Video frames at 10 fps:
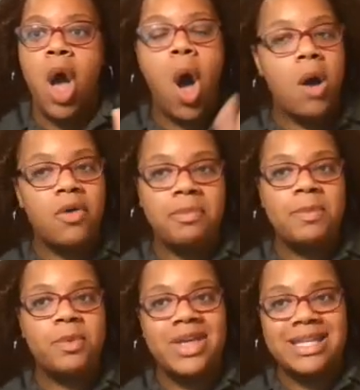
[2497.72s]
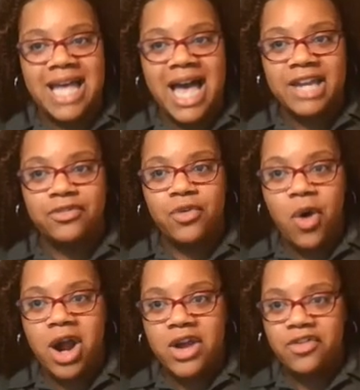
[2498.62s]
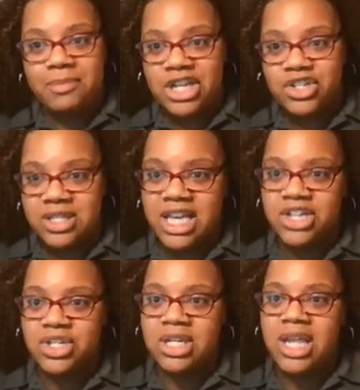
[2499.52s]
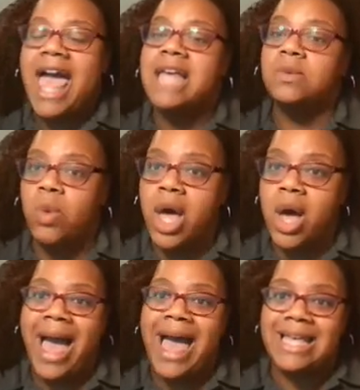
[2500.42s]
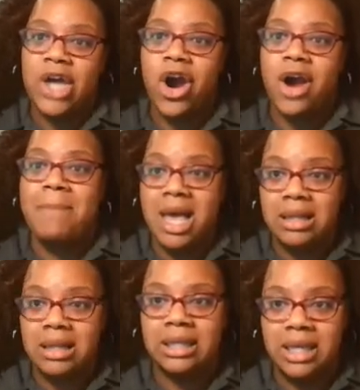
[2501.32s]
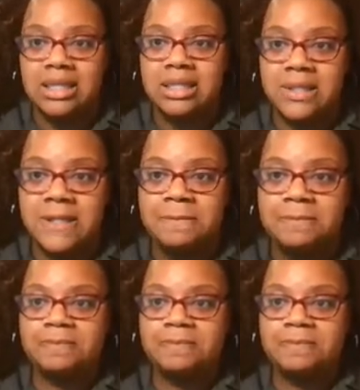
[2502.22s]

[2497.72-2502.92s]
all the people that signed for our information session, as well as our mailing list.